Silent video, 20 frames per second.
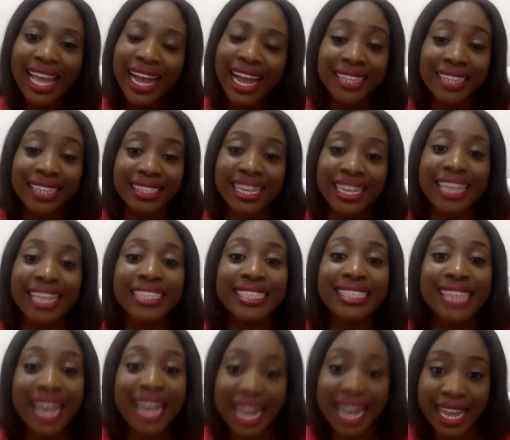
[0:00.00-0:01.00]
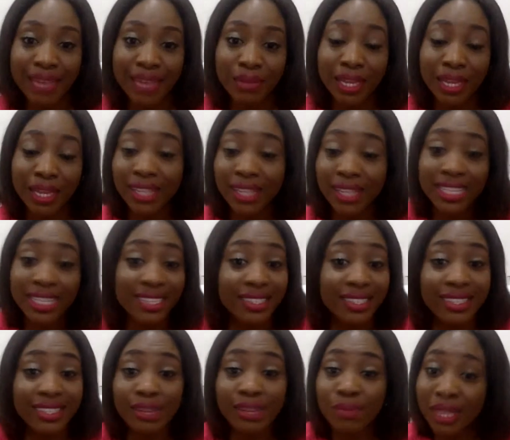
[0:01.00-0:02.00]
at a time. Sex
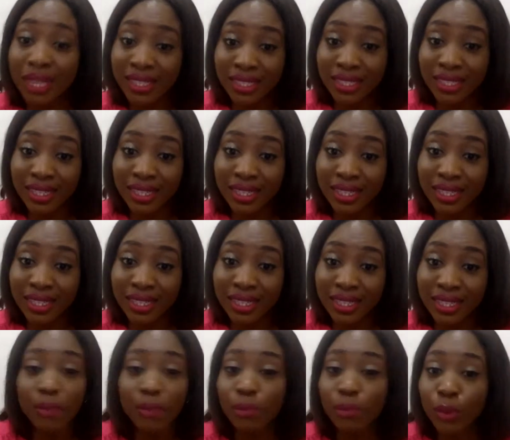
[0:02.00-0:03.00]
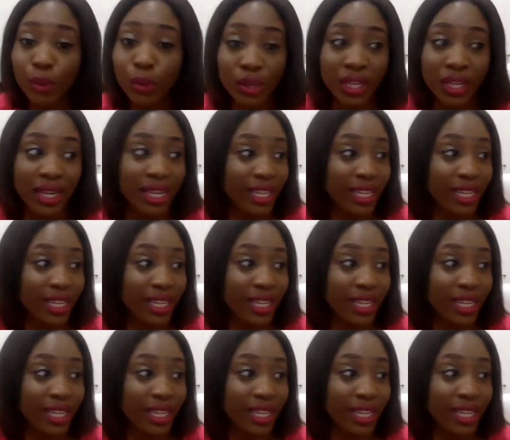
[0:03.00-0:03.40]
is amazing, it's mind blowing,